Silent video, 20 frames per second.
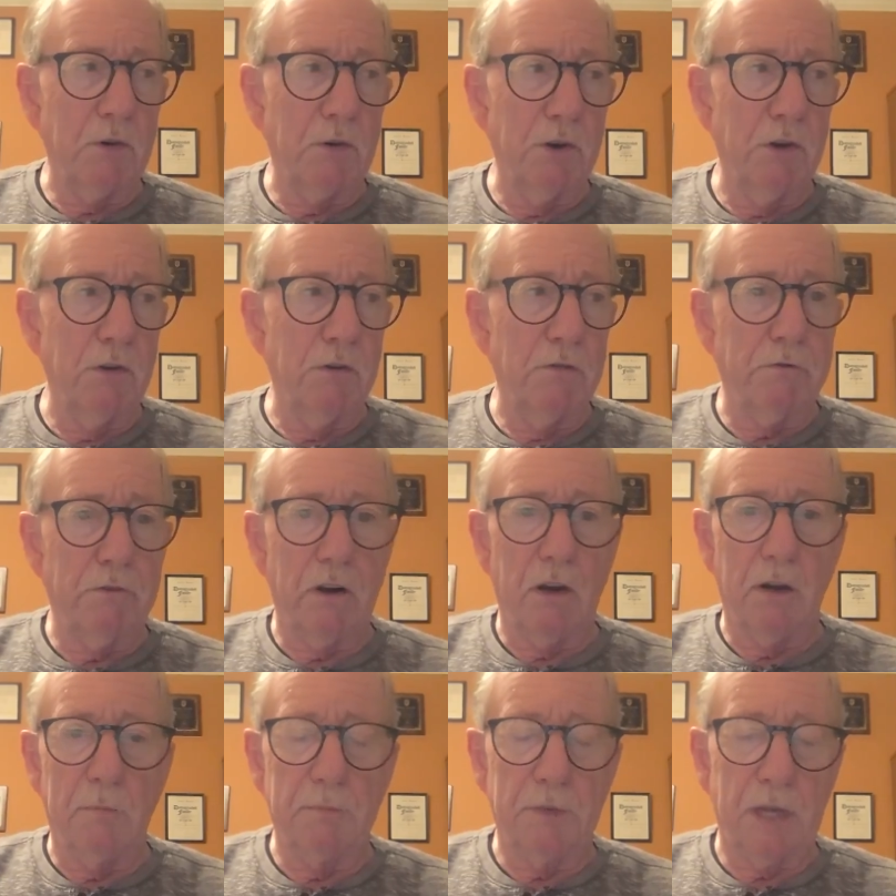accrue
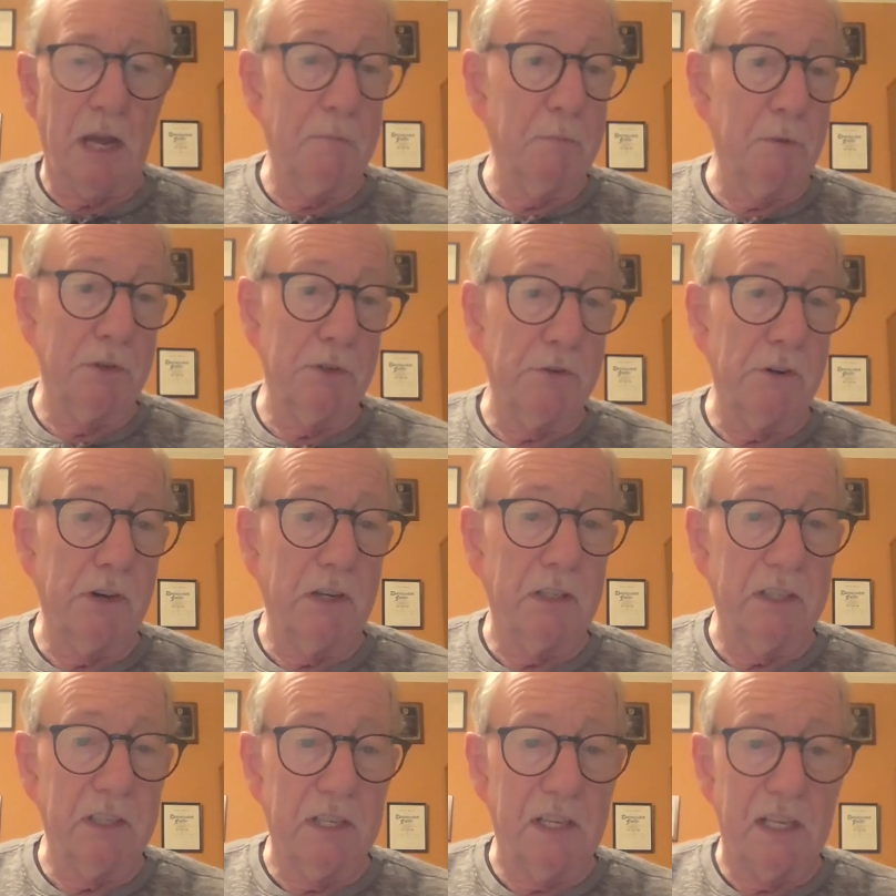from
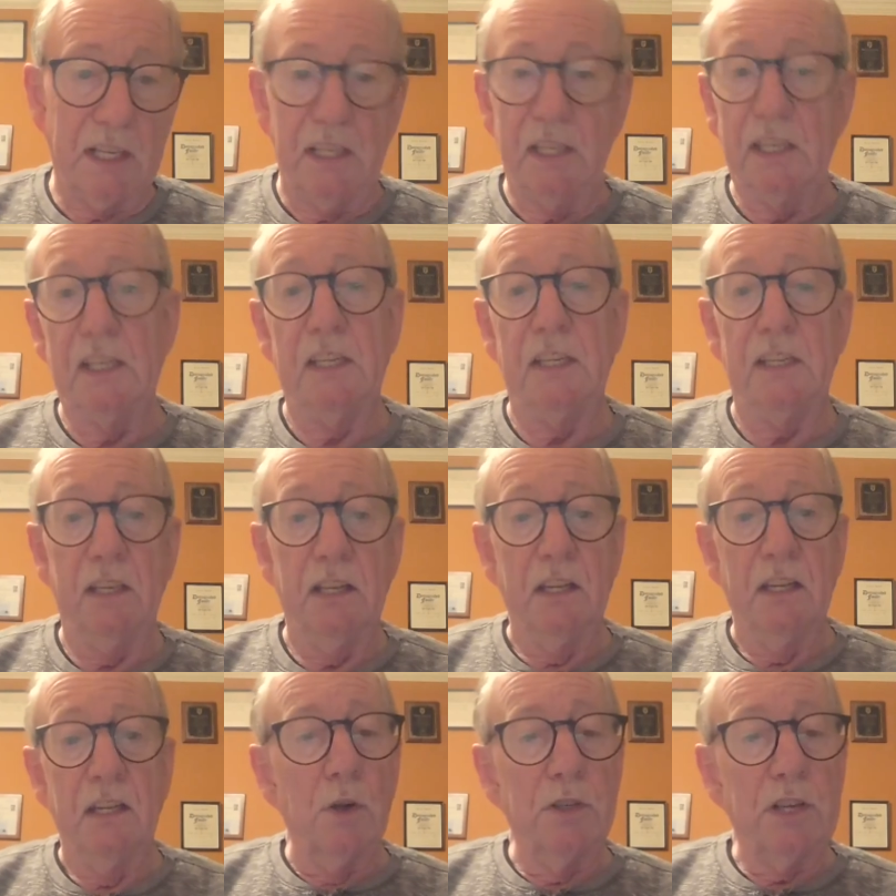time-restricted eating,
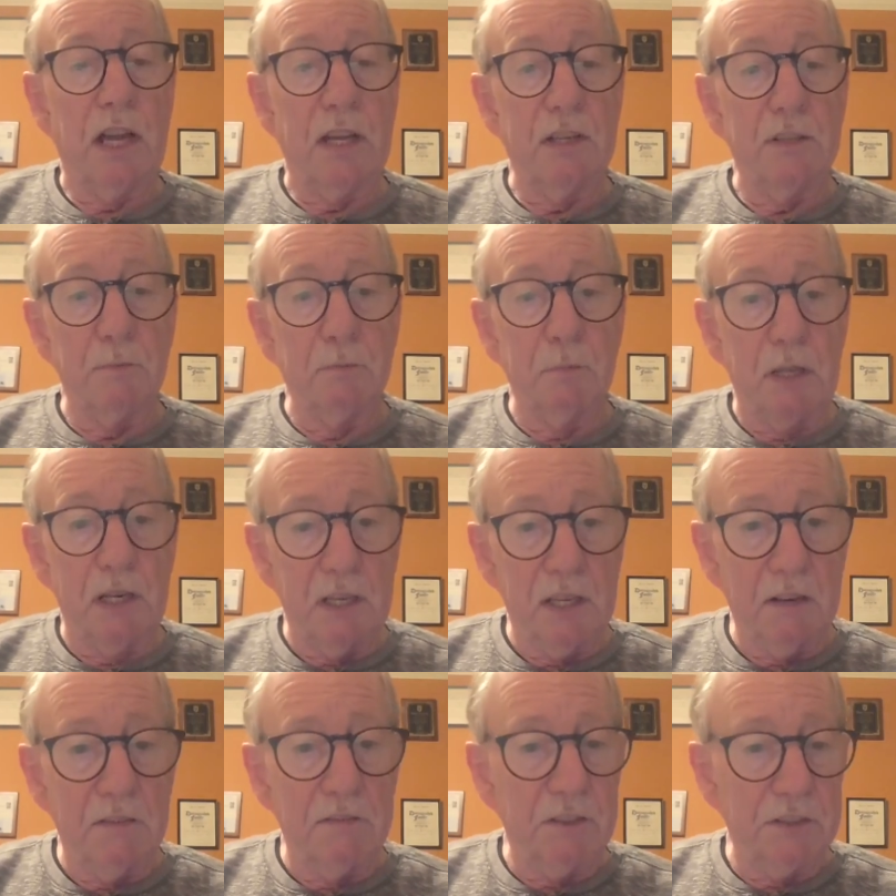which has
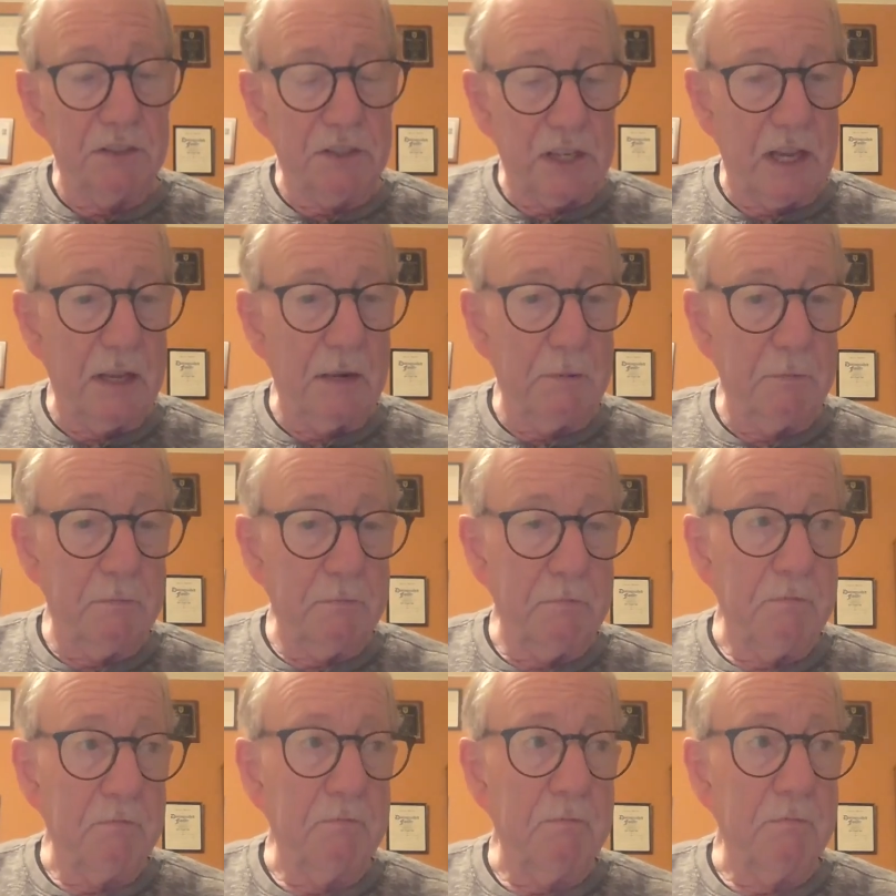many of the
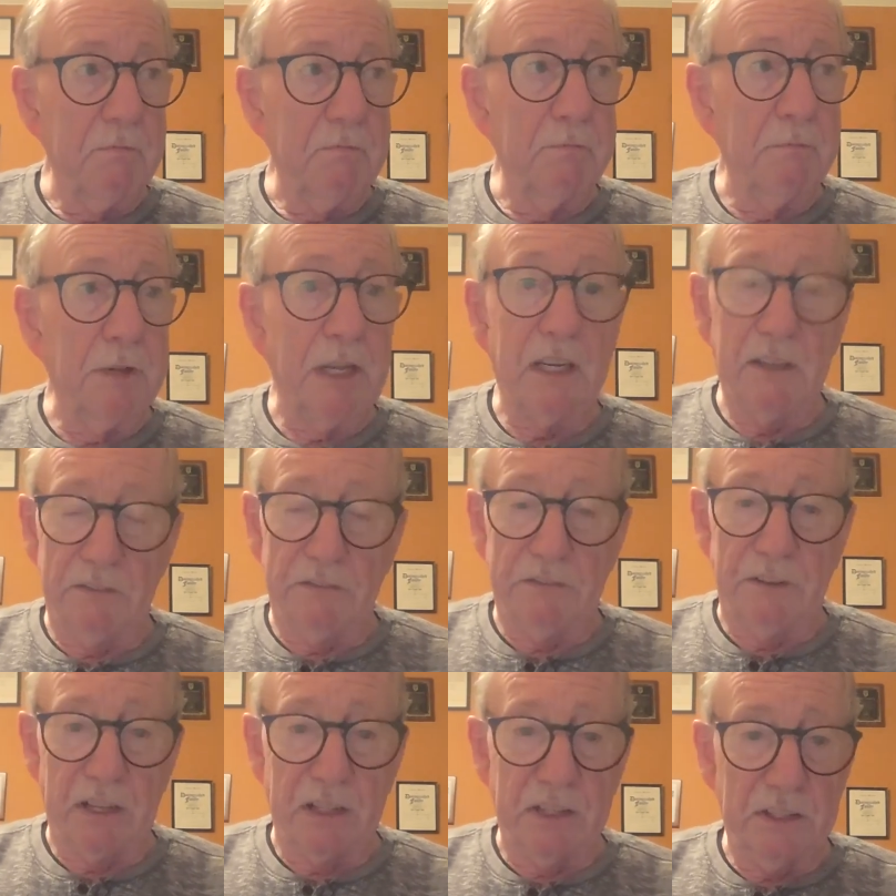same
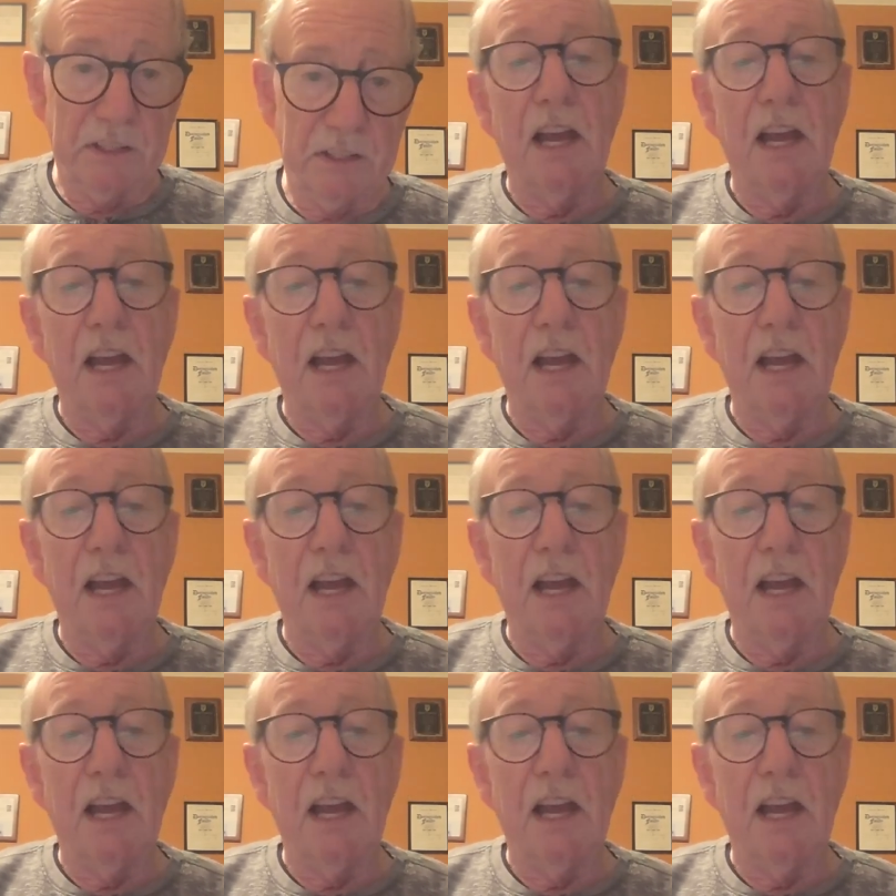benefit